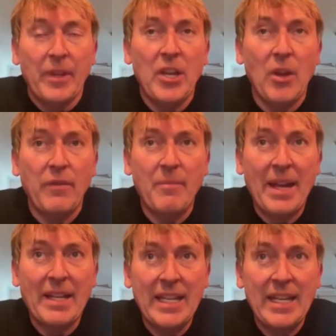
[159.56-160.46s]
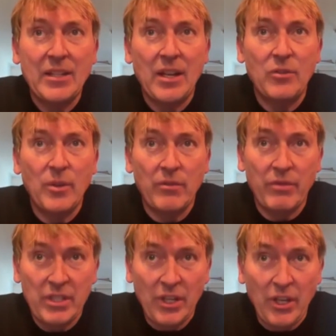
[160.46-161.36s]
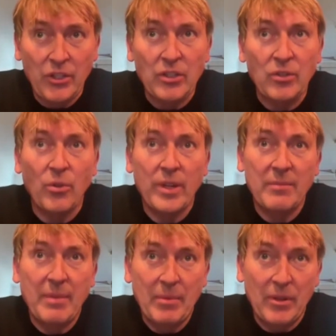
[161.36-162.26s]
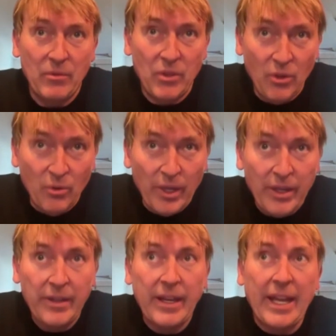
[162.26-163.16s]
for Maxine, it's kind of doing the research and talking to people who knew her